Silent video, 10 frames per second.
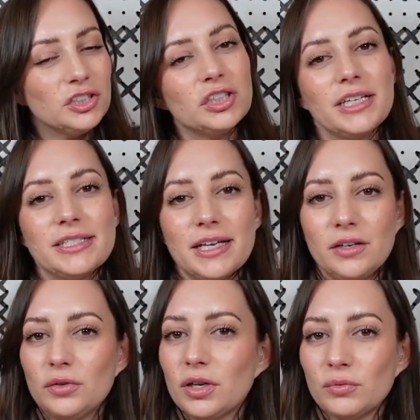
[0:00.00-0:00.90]
And I said
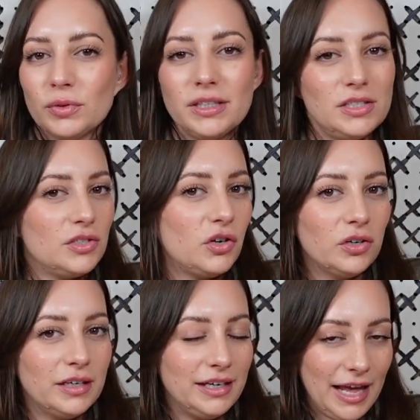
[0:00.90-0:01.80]
you can really
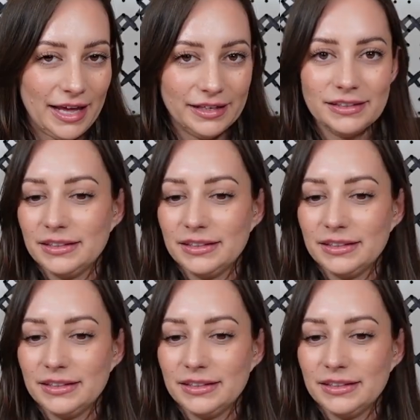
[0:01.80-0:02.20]
start and end